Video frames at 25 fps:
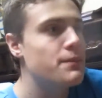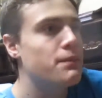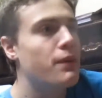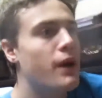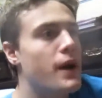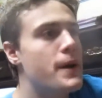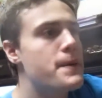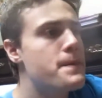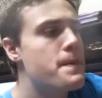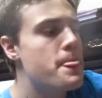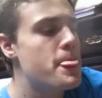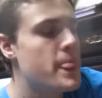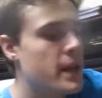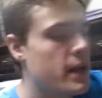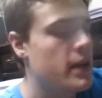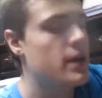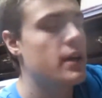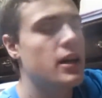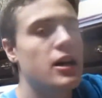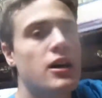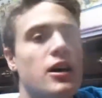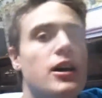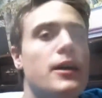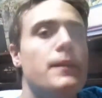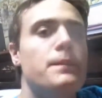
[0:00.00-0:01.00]
But
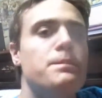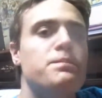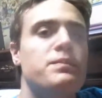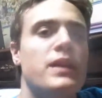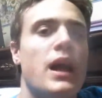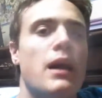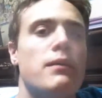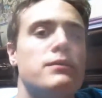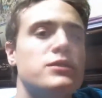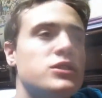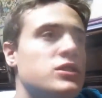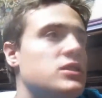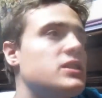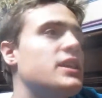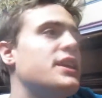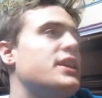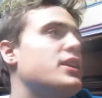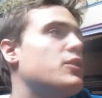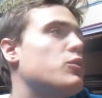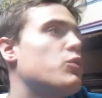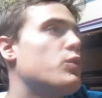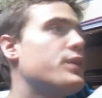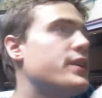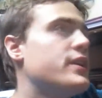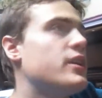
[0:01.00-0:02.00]
I'm just going to take
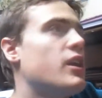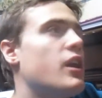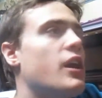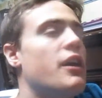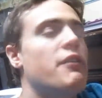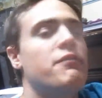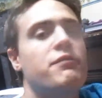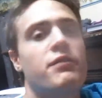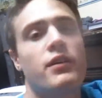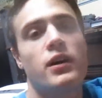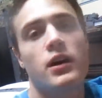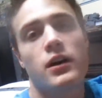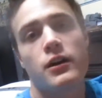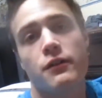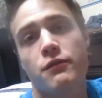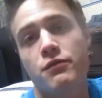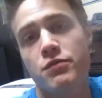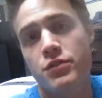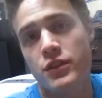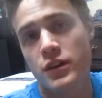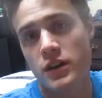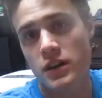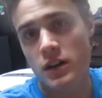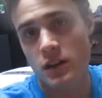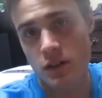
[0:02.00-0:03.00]
a week off of
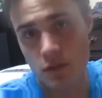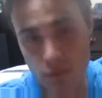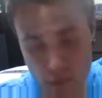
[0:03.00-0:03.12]
the